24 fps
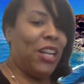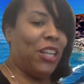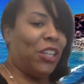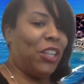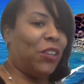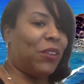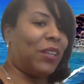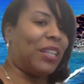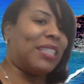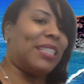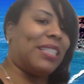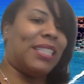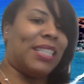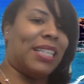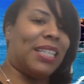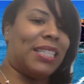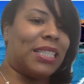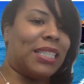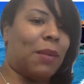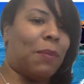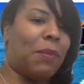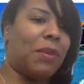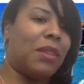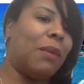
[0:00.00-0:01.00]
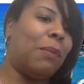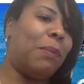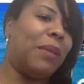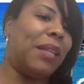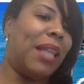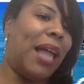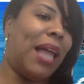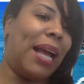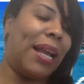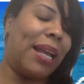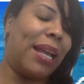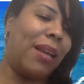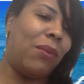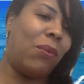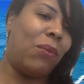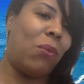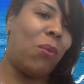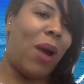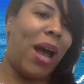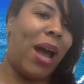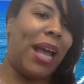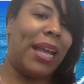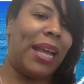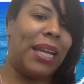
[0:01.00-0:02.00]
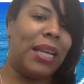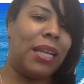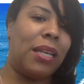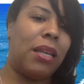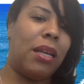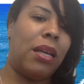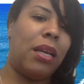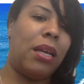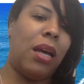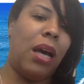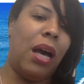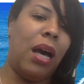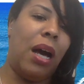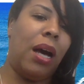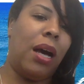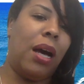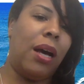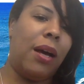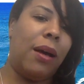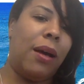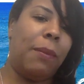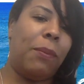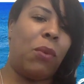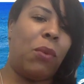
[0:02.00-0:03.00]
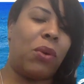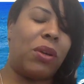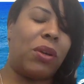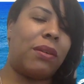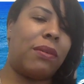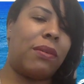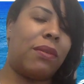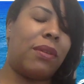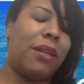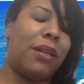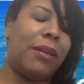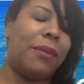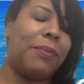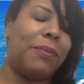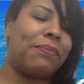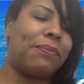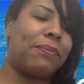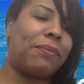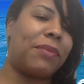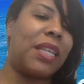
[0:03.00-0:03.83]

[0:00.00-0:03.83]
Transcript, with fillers: you can see some of the black and white um, or the,